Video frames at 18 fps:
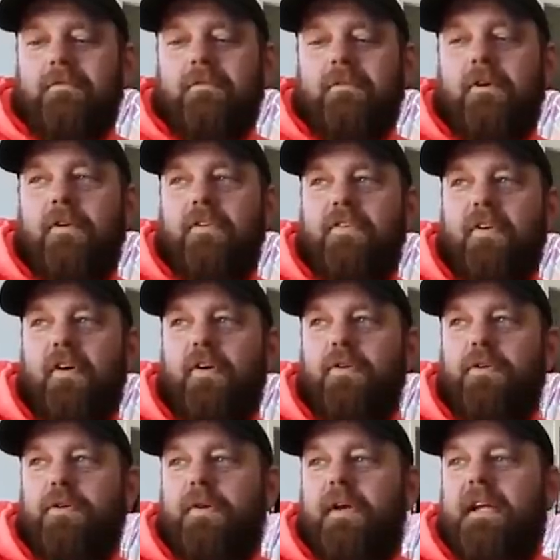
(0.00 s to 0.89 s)
Well, this is a
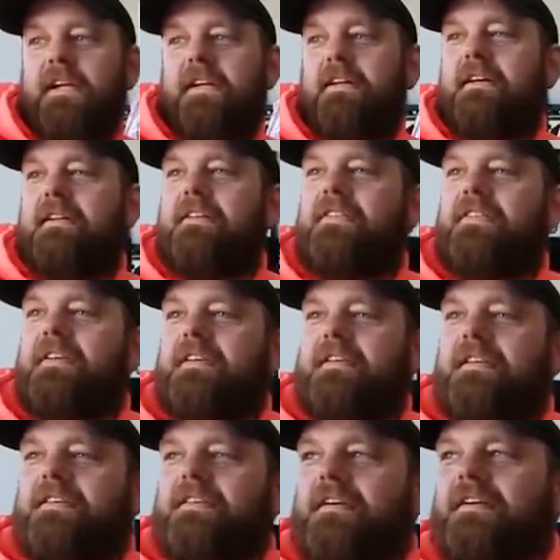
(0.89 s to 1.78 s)
whole new angle. I didn't oh,
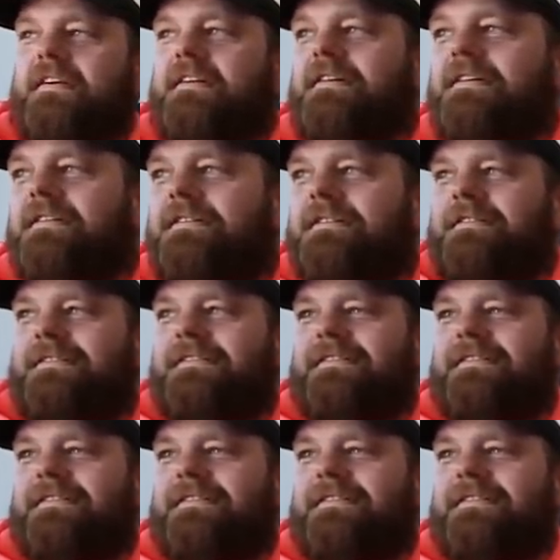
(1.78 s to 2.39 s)
see this shit. angle.